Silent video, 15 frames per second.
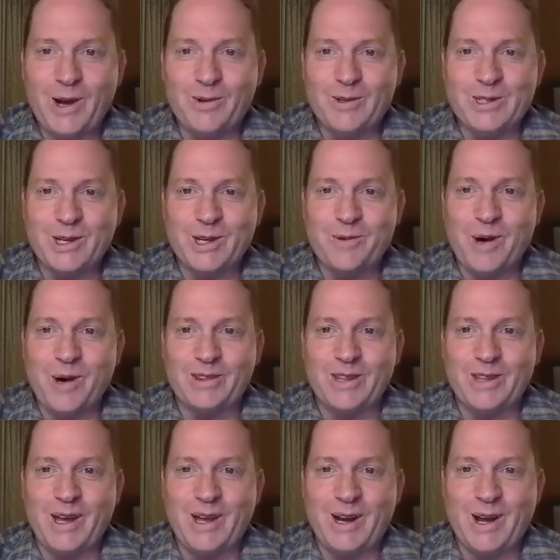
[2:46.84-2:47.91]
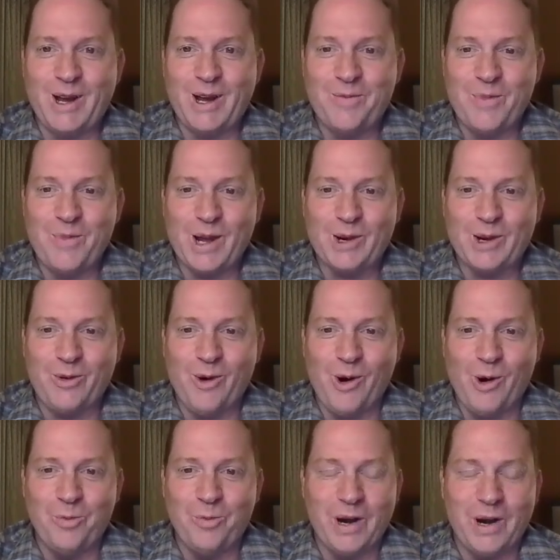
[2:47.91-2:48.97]
I always think about that
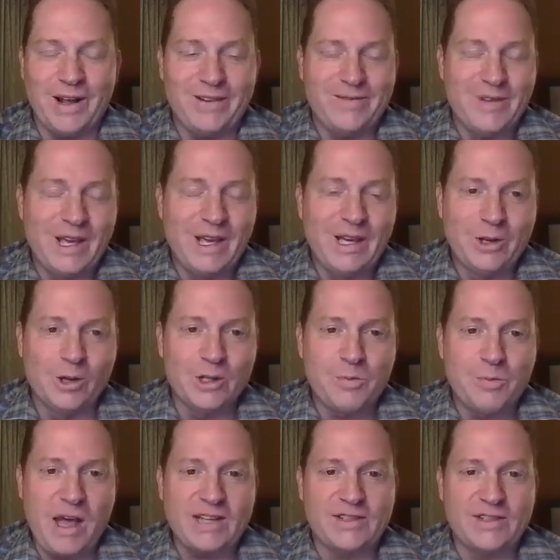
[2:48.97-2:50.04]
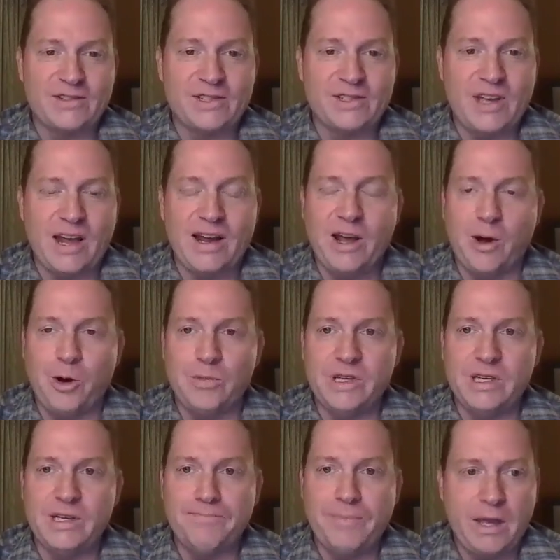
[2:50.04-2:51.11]
quote, but Toastmasters has kind of helped
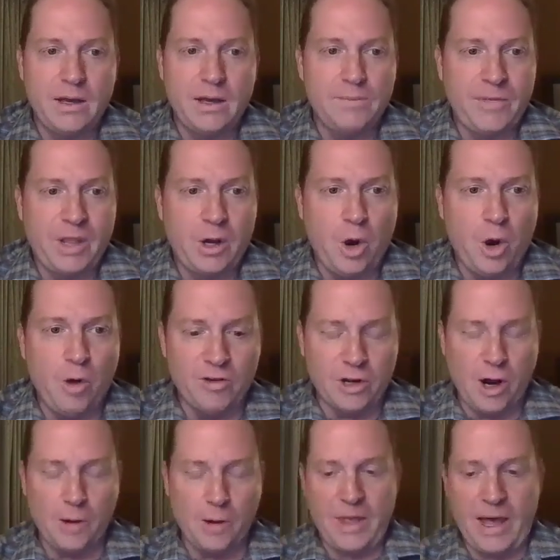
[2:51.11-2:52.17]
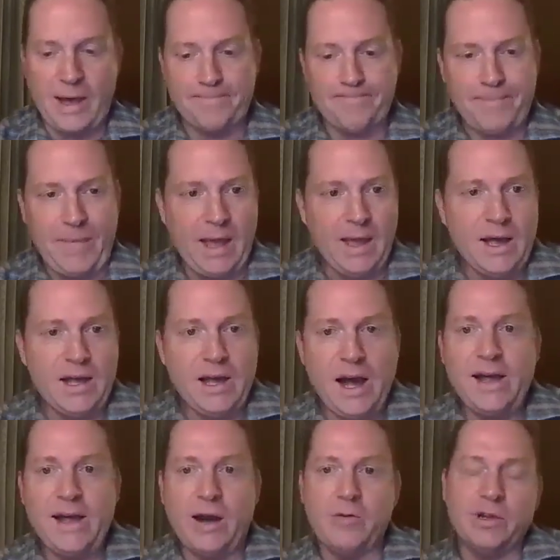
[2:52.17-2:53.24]
me overcome that.
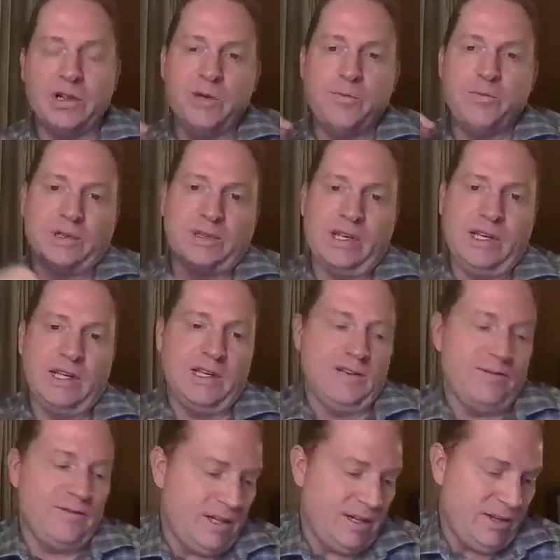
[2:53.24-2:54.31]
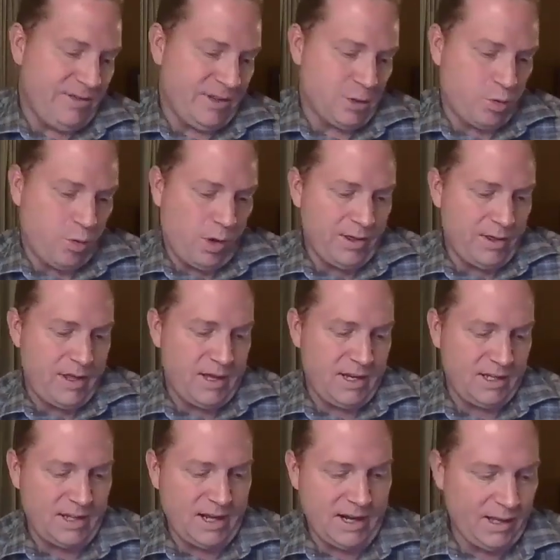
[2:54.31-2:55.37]
I really believe, and if there's one
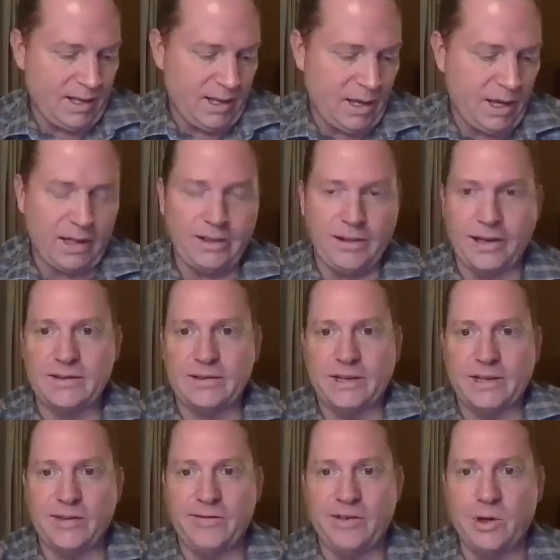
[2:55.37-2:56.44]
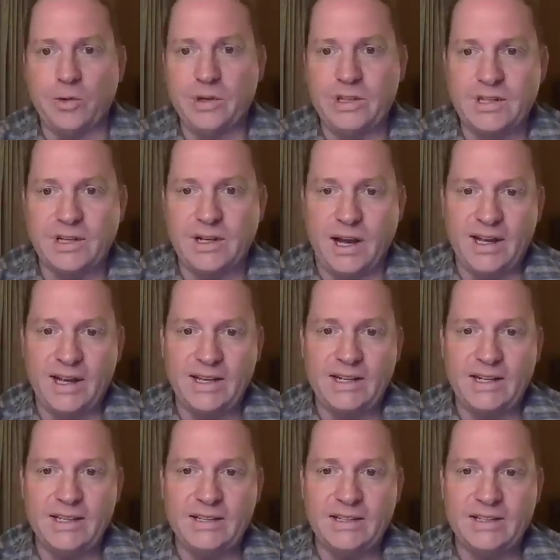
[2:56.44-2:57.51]
thing that I'd like to leave you with
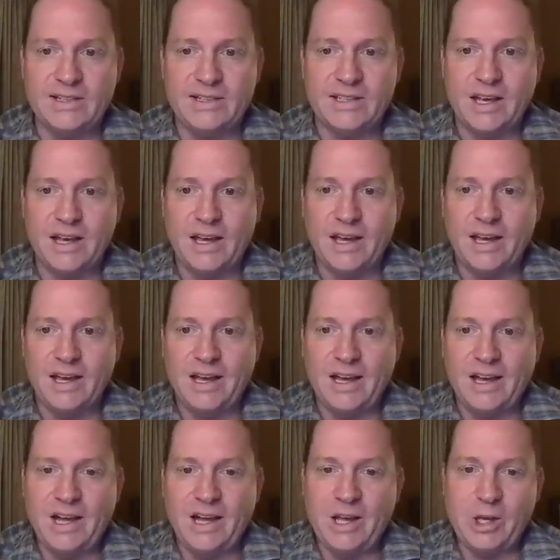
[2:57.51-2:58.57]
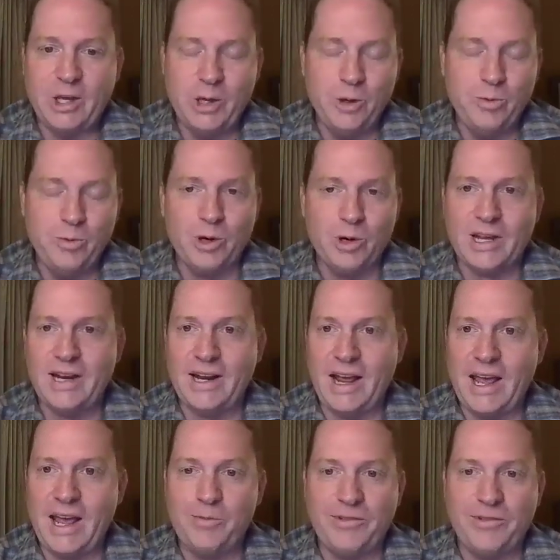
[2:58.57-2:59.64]
tonight, is humor
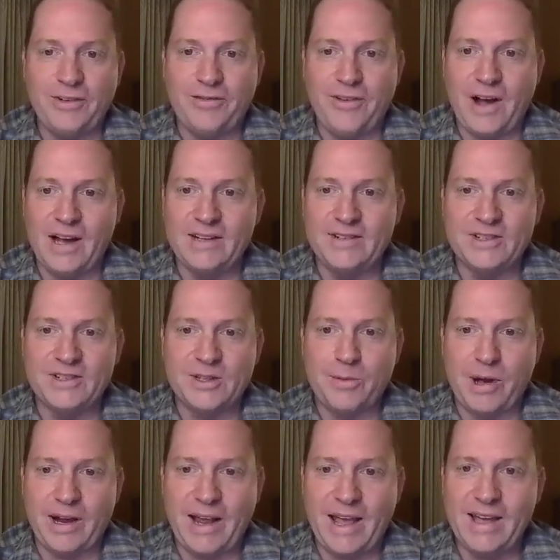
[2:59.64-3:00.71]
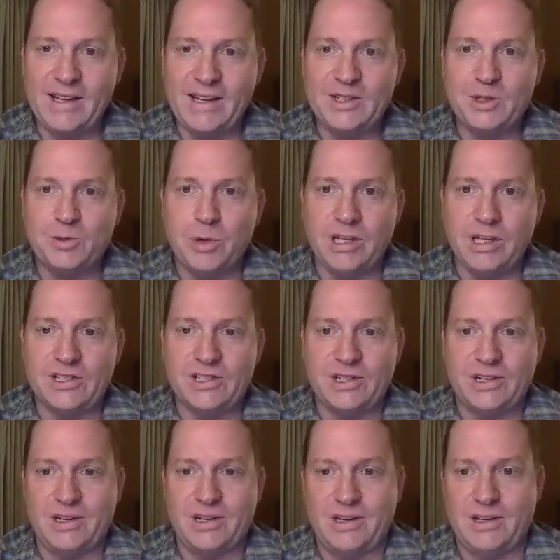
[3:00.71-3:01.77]
can amplify just about any
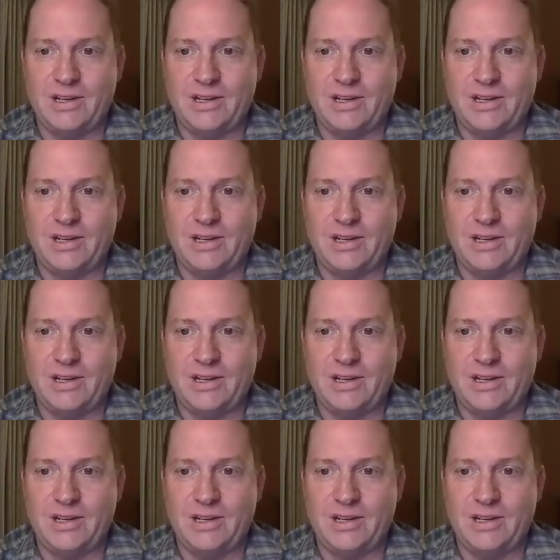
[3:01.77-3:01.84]
speech.